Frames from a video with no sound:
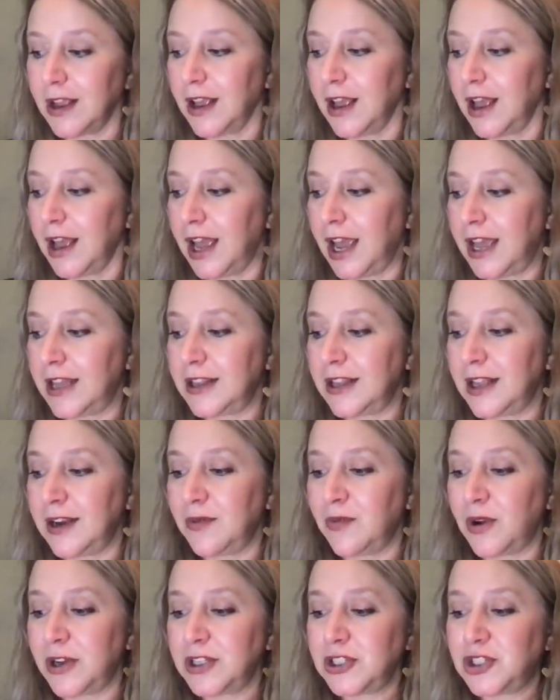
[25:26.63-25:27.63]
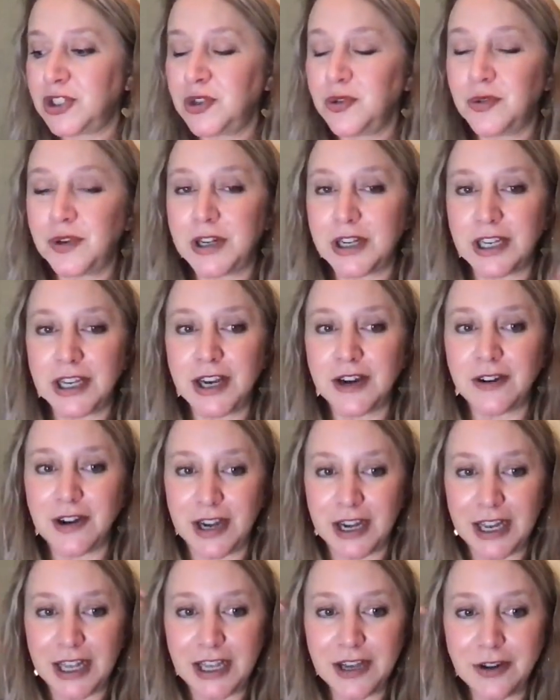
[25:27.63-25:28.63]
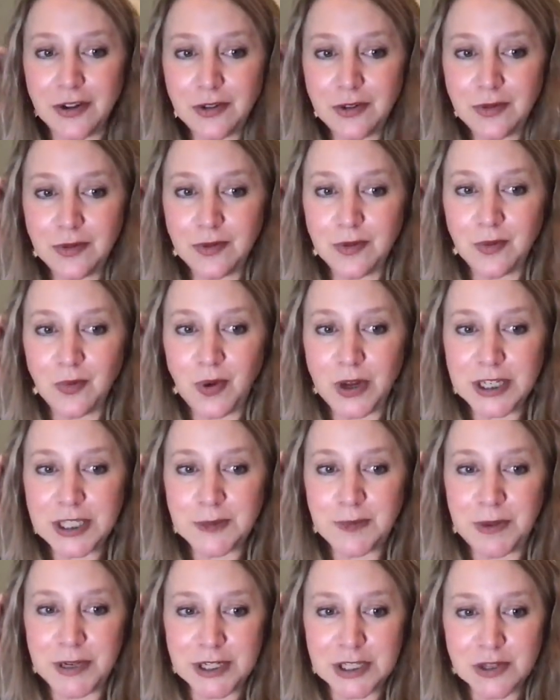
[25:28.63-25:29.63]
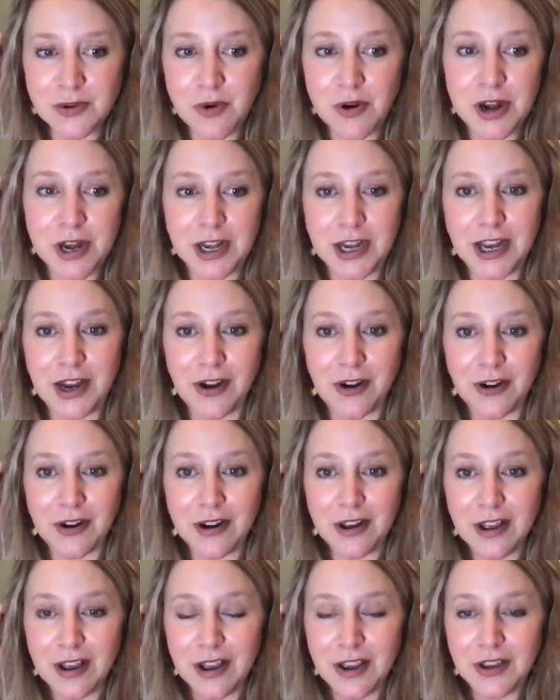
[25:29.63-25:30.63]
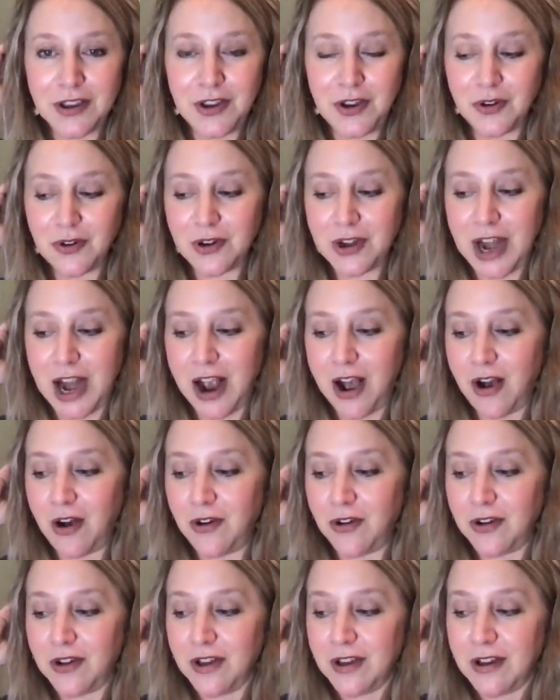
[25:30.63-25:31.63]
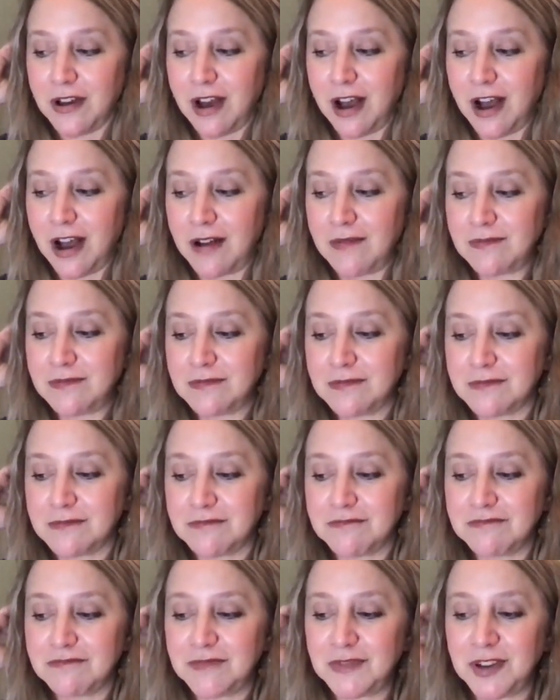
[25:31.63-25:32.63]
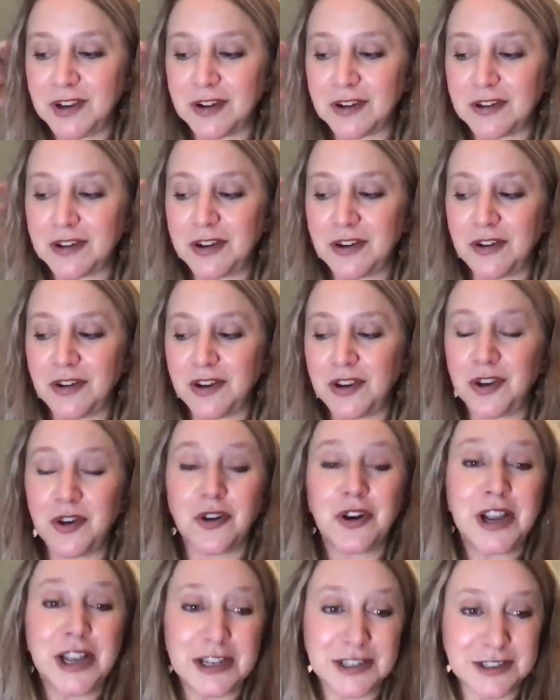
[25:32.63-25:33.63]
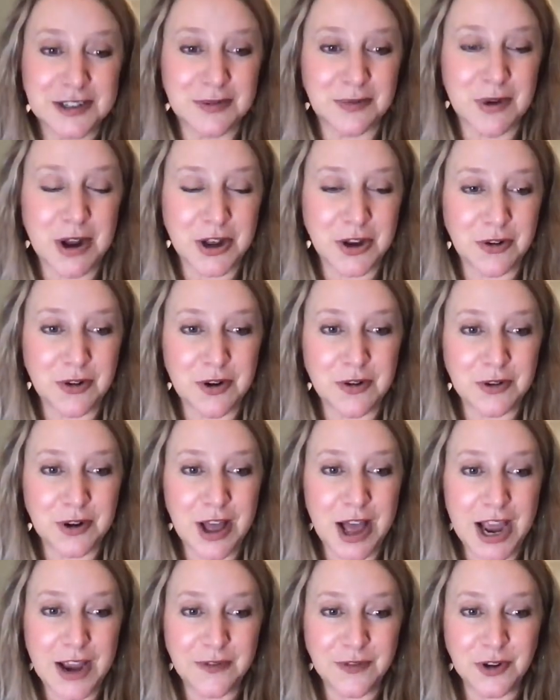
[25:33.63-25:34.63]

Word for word: and then once you clear and heal what's been stored in here, you're now um, you're you're you're getting to run your own life.